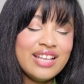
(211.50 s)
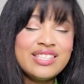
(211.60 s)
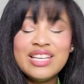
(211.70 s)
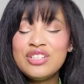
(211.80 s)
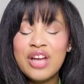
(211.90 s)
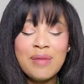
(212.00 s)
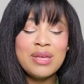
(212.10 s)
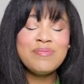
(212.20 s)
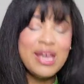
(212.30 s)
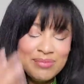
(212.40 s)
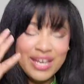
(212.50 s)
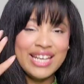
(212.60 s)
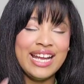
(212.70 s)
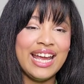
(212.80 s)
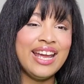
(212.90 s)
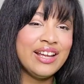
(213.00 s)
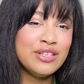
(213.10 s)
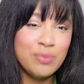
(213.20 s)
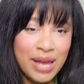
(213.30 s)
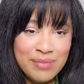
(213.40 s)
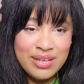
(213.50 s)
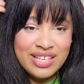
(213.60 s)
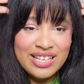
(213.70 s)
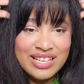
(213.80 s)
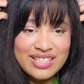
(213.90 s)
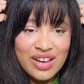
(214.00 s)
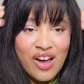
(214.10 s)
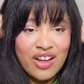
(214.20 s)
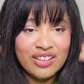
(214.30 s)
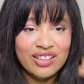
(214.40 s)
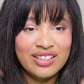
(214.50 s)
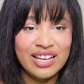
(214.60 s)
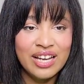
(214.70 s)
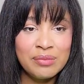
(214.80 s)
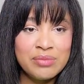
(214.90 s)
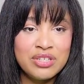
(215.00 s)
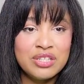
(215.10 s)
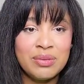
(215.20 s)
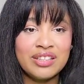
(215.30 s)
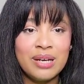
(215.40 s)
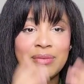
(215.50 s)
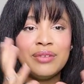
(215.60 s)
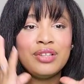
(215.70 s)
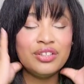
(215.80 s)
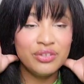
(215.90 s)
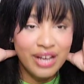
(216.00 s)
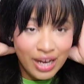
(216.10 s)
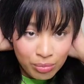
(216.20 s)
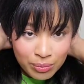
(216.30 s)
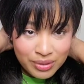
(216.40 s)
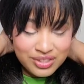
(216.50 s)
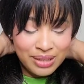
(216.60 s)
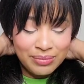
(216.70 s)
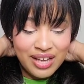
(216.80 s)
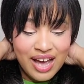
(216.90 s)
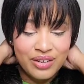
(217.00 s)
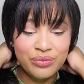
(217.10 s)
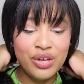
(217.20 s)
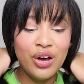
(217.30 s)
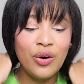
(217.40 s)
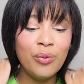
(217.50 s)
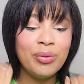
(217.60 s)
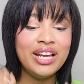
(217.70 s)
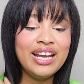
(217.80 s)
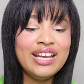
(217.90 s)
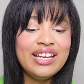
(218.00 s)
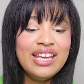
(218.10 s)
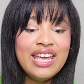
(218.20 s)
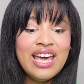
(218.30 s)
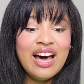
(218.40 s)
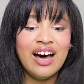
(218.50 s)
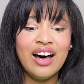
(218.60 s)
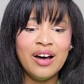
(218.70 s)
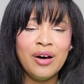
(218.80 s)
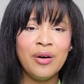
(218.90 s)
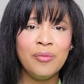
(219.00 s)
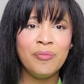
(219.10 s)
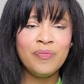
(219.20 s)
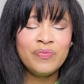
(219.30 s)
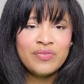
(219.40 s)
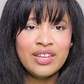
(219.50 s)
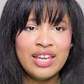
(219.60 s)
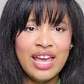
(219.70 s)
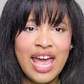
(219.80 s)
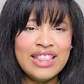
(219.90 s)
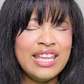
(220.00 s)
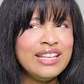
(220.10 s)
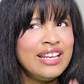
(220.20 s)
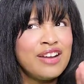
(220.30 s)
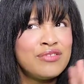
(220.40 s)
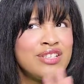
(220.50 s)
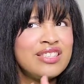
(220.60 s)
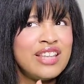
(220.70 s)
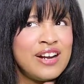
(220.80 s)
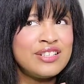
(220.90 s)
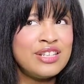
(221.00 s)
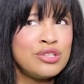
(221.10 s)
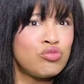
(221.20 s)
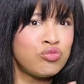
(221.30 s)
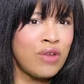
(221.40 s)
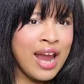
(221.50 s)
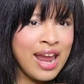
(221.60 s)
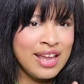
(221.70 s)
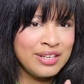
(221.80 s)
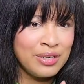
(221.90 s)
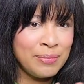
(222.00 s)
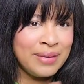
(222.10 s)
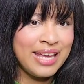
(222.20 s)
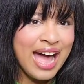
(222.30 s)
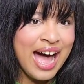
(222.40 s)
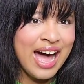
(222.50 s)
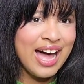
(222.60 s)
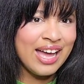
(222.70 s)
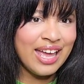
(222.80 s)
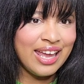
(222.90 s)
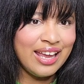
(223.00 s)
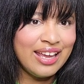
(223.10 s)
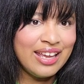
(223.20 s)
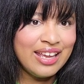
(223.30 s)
attention. I mean, maybe it is. Maybe it's all a thing. Maybe she's about to come out with a new album or something. I don't know, but it, and then there's this random guy